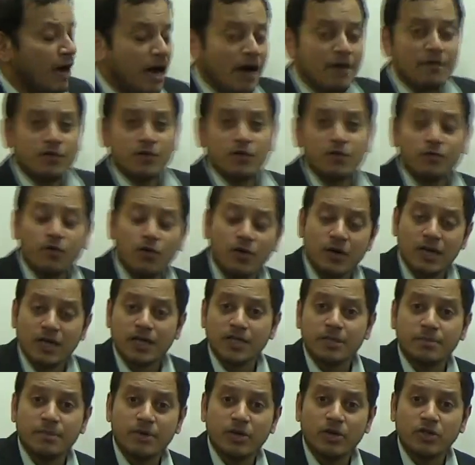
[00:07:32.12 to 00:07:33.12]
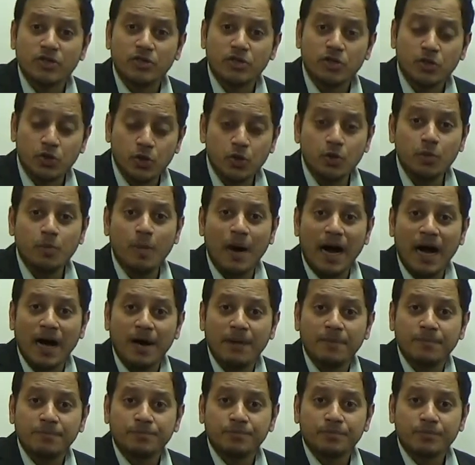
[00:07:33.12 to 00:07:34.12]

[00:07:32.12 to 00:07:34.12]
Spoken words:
have to focus, because Cuba